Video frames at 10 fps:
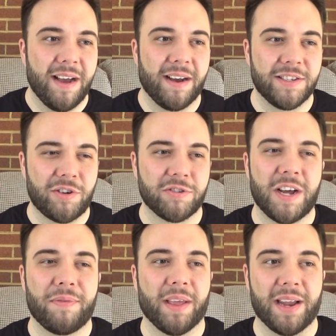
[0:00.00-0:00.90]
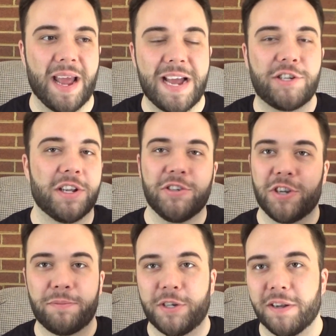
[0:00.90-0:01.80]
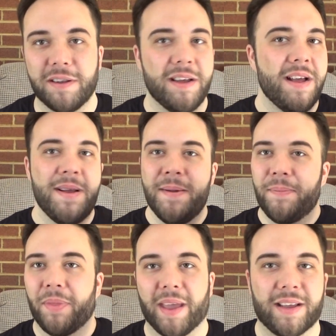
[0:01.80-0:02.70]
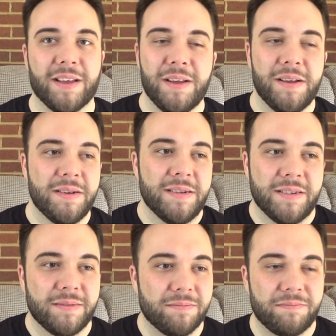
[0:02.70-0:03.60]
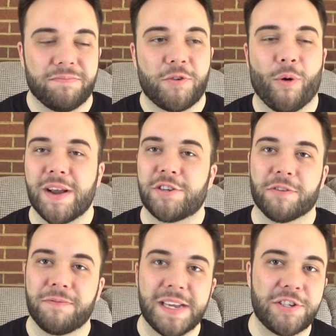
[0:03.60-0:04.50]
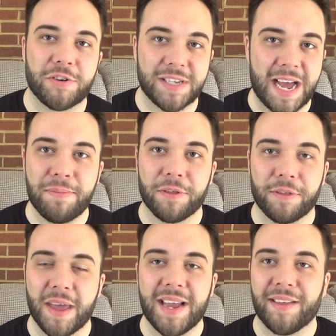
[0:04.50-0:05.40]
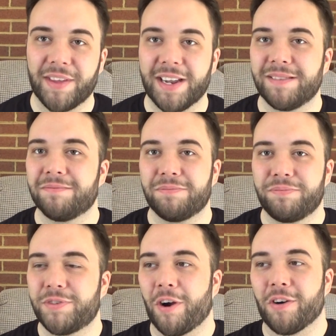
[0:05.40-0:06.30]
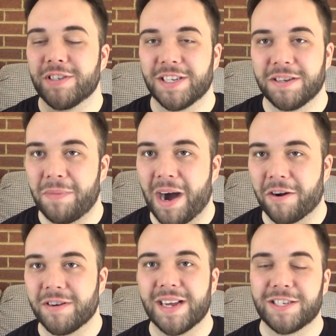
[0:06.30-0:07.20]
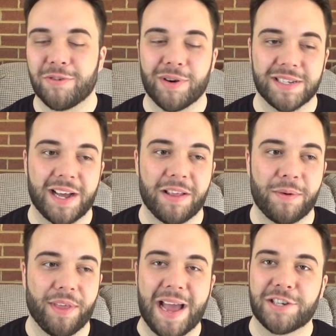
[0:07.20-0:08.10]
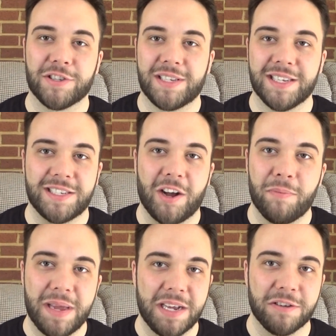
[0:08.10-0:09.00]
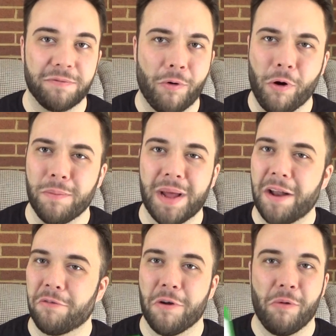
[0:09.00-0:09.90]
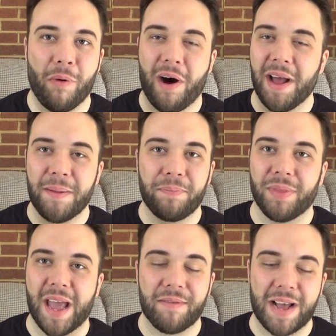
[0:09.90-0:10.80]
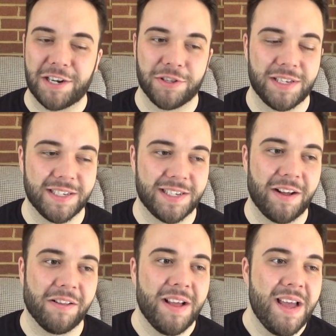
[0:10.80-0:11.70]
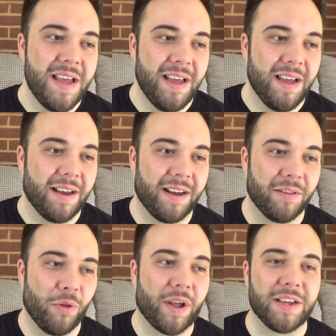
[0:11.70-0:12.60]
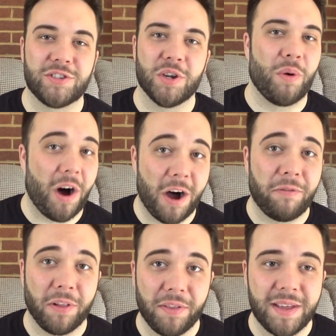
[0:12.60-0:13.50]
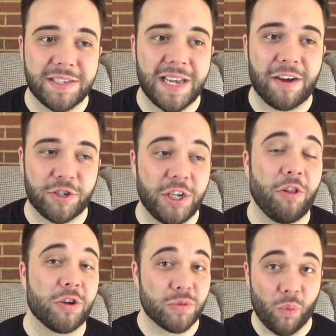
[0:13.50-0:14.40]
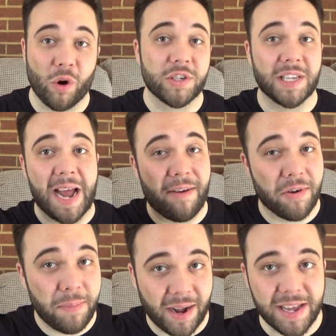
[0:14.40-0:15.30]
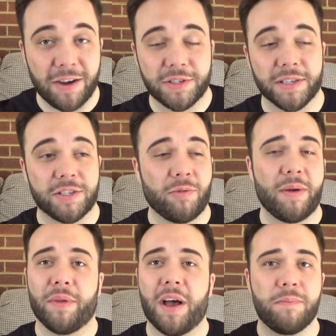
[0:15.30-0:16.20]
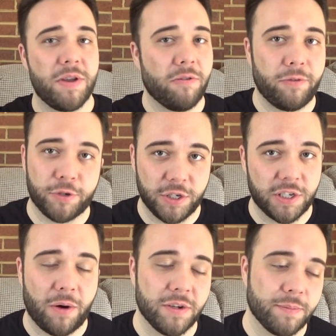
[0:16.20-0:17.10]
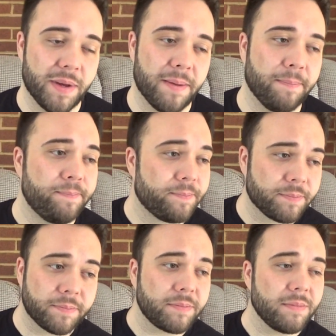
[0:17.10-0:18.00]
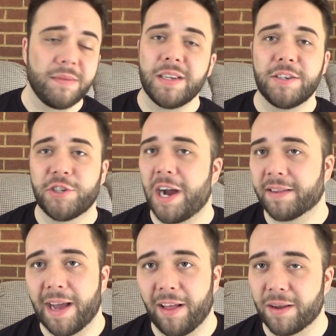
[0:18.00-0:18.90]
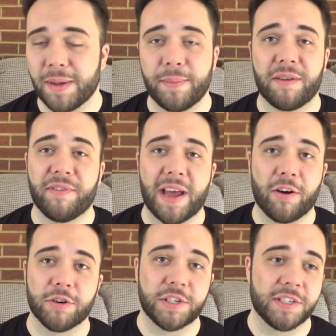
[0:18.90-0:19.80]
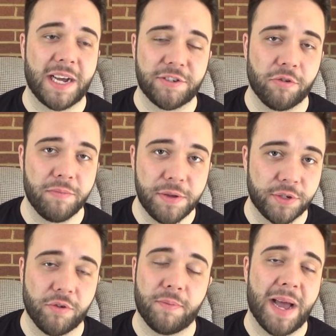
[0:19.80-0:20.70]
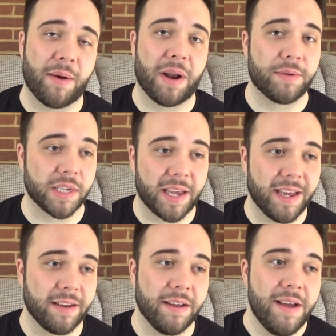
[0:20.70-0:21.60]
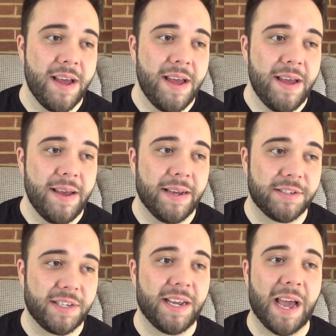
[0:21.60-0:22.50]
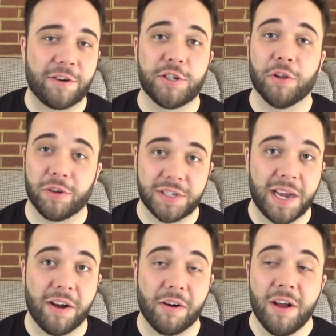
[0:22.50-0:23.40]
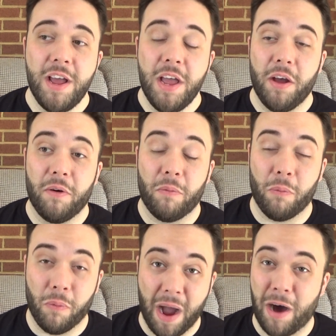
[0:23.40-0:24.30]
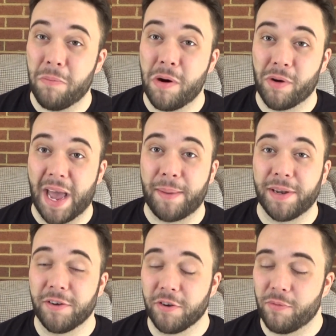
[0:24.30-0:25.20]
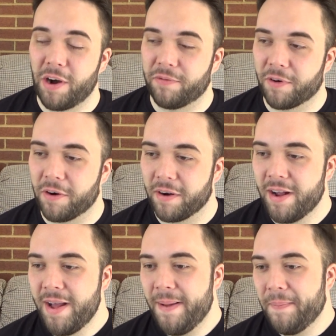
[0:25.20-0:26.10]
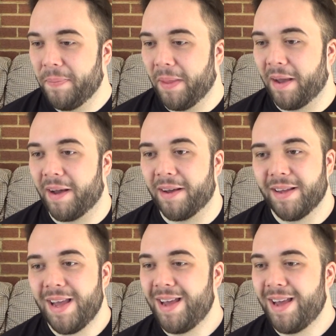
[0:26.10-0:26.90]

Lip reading: It starts off with like an ancient Egyptian, like, creature feature type of thing, and then it turns into modern day storytelling with Ashley Tisdale being deformed. I don't know why they have Ashley Tisdale looking so awful in this. How she looks worse than everybody else on the screen with how beautiful she's always been shocked the hell out of me. I've been a fan of her since High School Musical back when I was a kid, and seeing how she looks here, wow, mocap didn't do well for her.